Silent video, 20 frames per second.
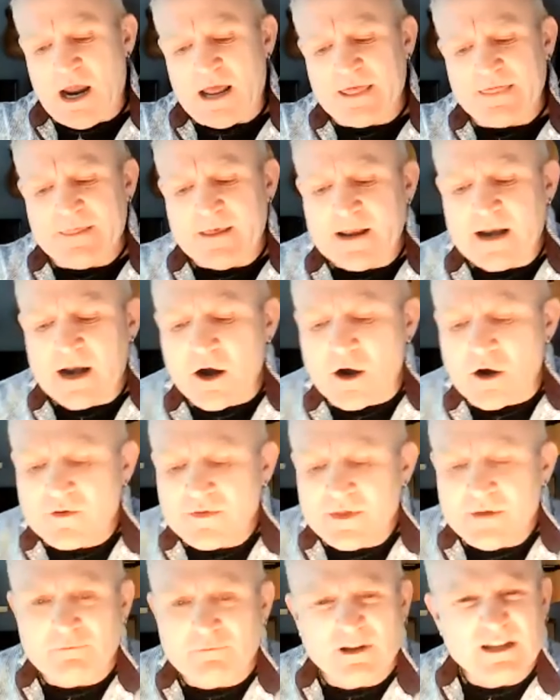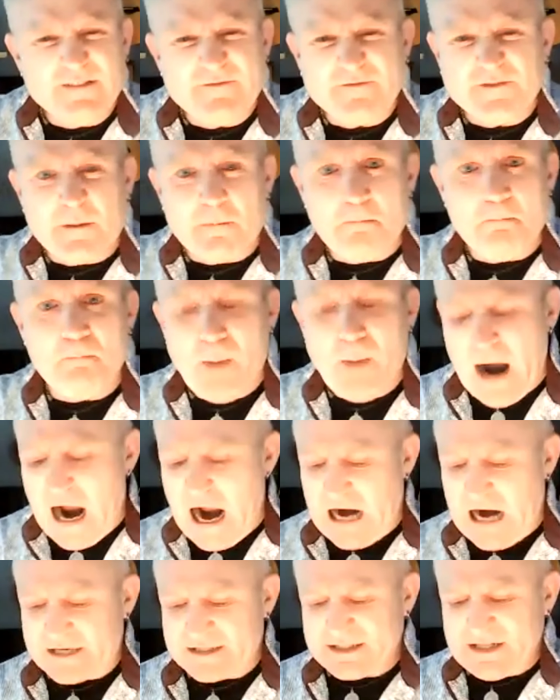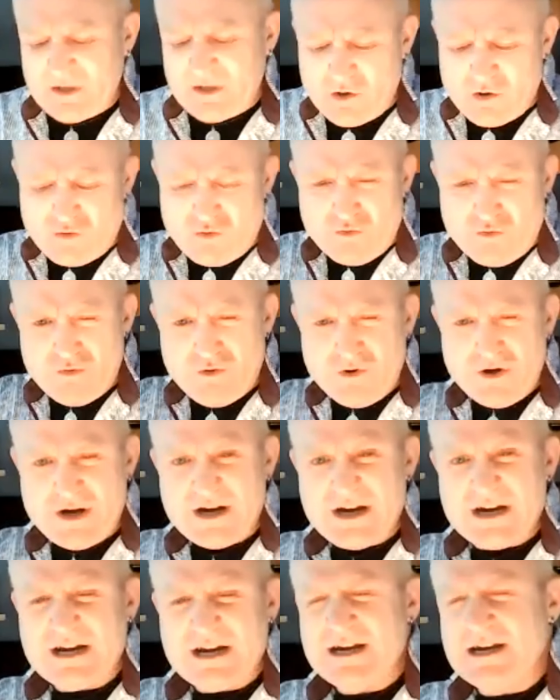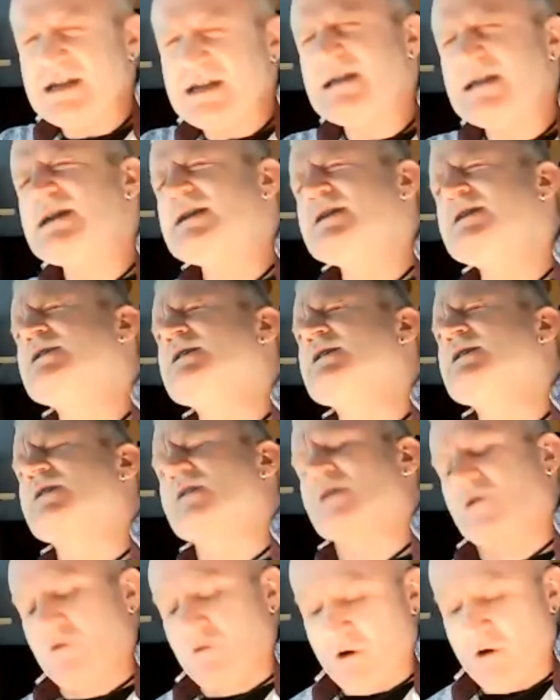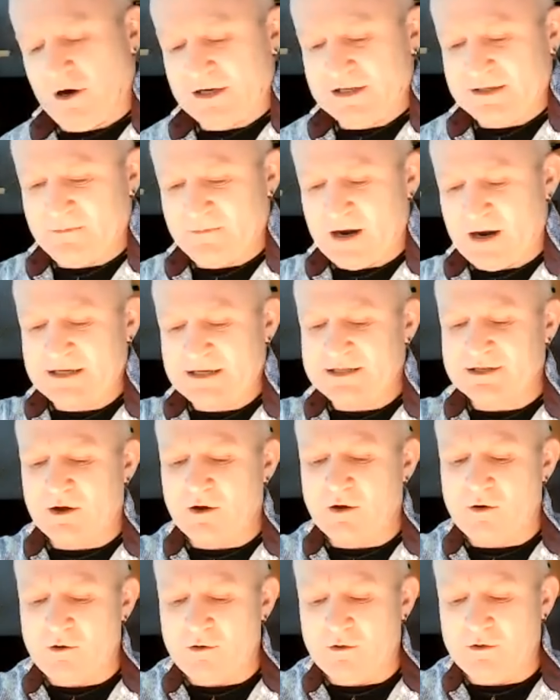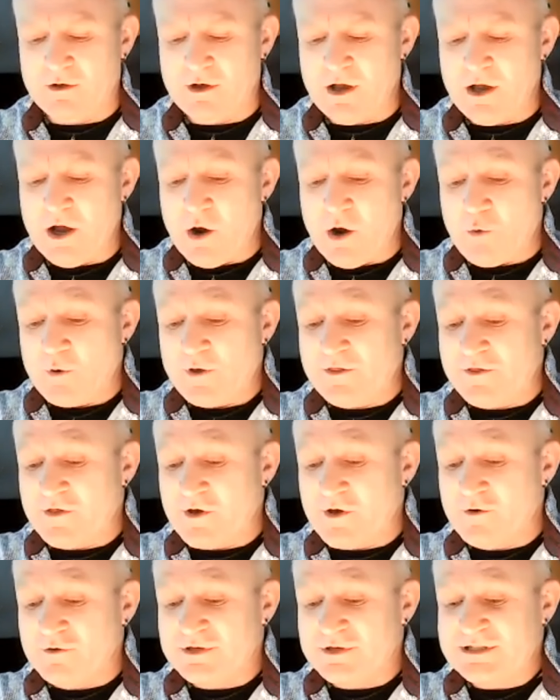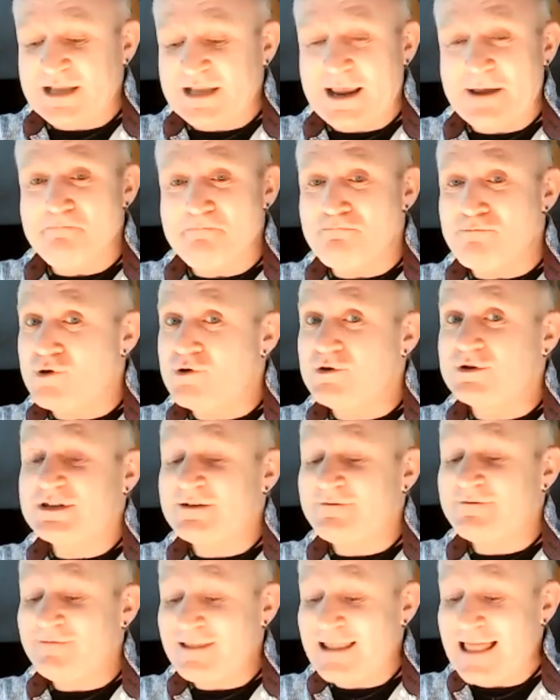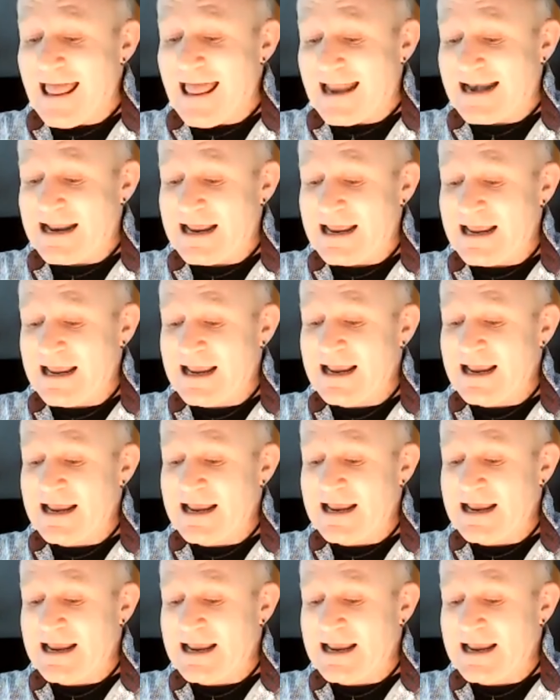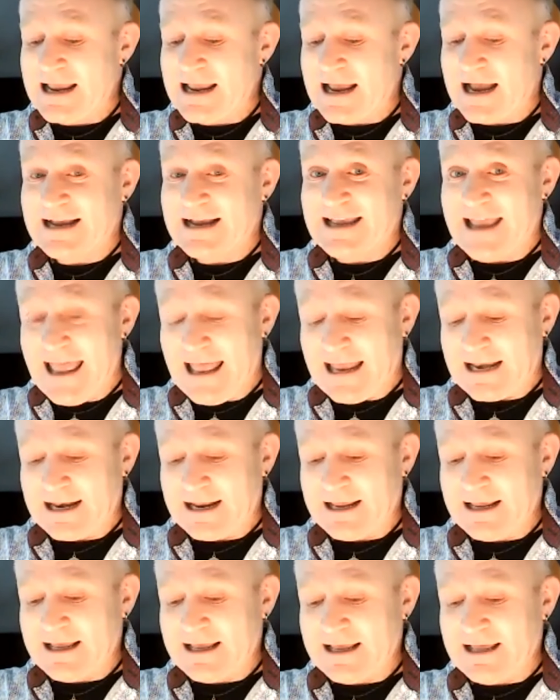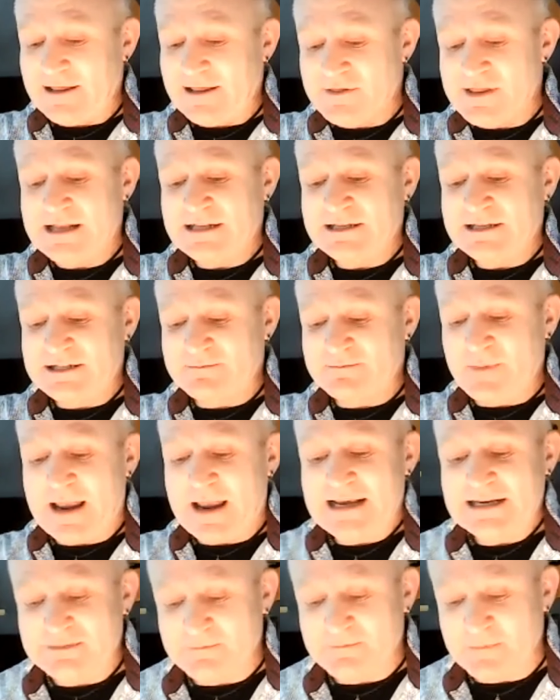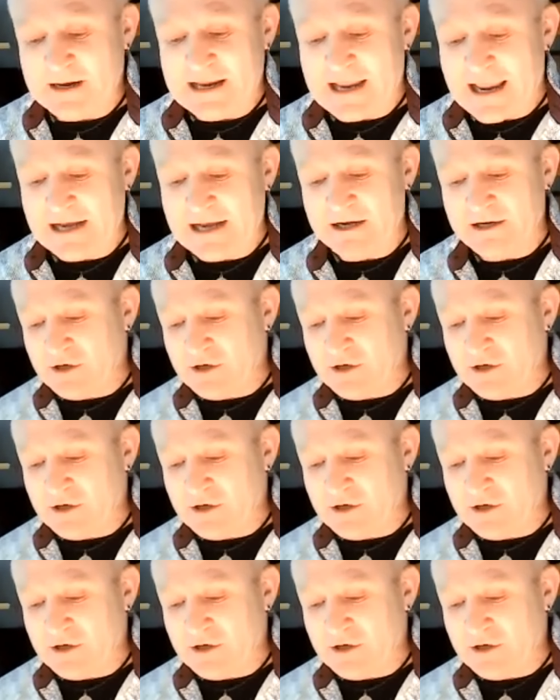And then I heard them lift a box and creak across my soul with those same boots of lead. Again, then space began to